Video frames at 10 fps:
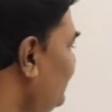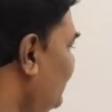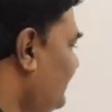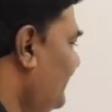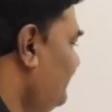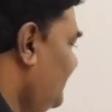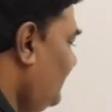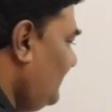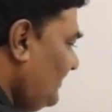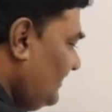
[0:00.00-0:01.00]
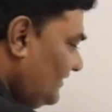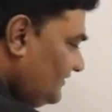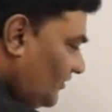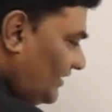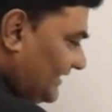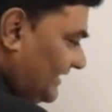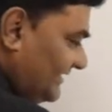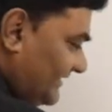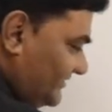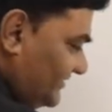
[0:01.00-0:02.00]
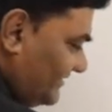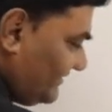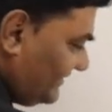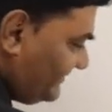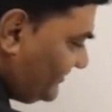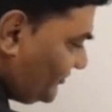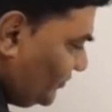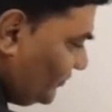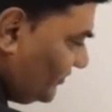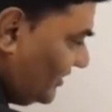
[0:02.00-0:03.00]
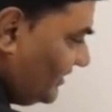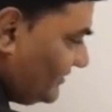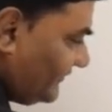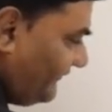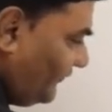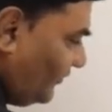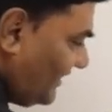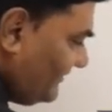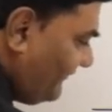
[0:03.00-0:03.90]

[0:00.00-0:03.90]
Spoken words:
here that time. Now again its children. This is 2. So 4